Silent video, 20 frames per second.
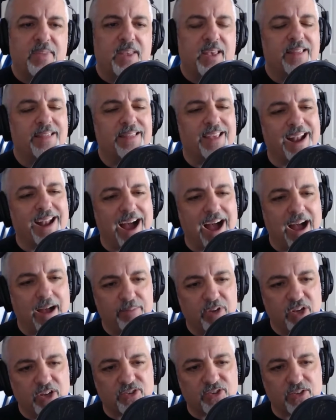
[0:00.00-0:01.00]
that
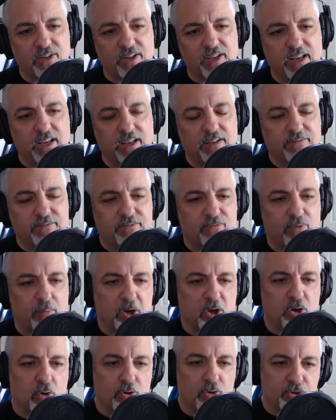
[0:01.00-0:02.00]
obviously from a
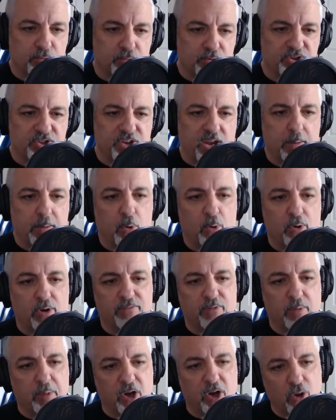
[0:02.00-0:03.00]
cultural standpoint and
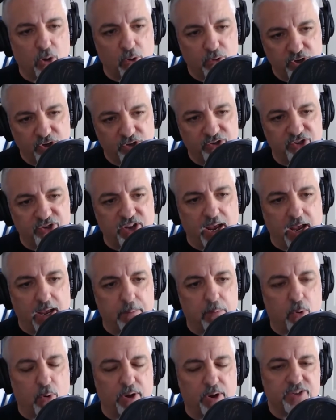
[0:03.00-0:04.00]
from a coaching
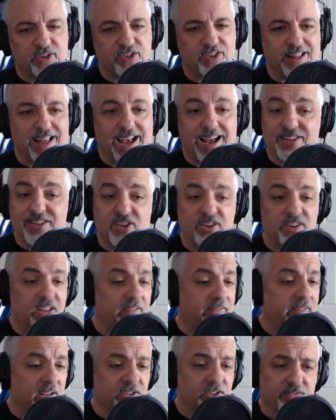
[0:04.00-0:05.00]
standpoint, Salah's a
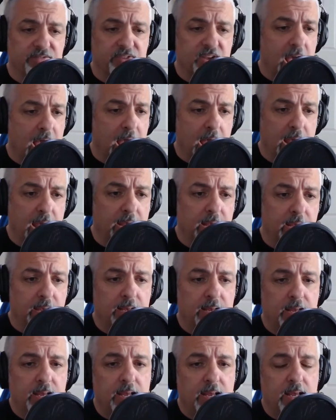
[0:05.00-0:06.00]
defensive guy.
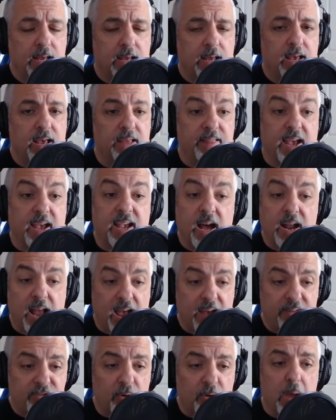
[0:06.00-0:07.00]
They got
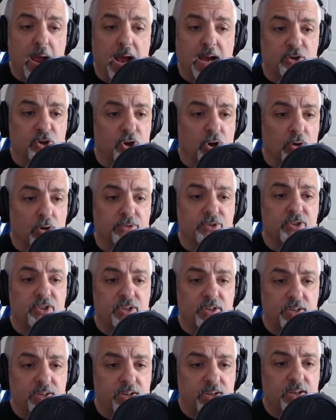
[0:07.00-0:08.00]
after Mac Jones.
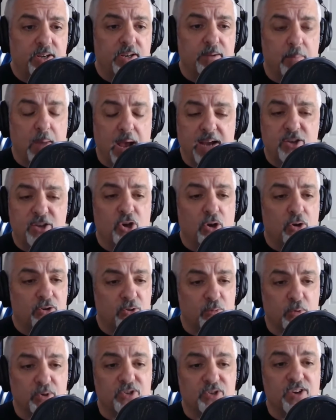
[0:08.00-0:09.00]
Mac
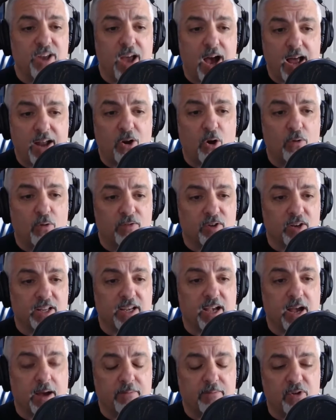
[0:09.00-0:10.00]
Jones was not overly
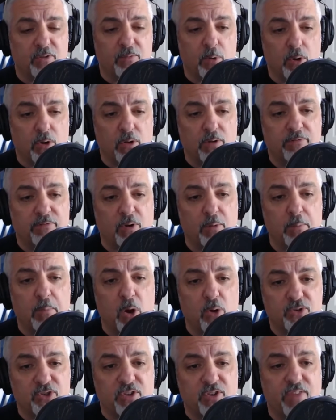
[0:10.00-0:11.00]
comfortable for
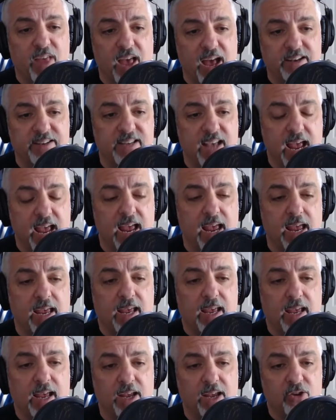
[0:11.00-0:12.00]
most of that day,
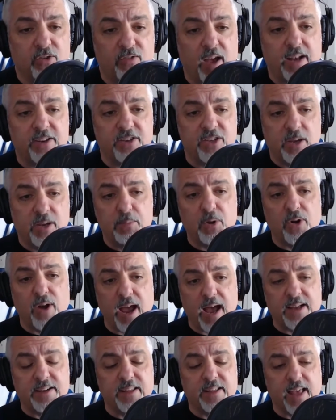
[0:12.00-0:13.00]
and you've got to tip your
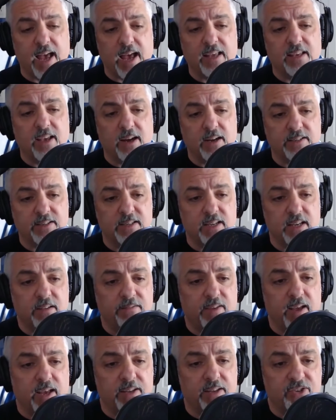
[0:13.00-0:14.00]
hat to that young
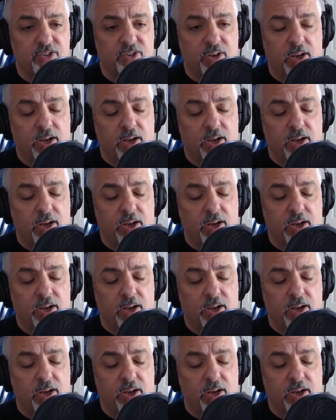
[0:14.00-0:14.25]
defense,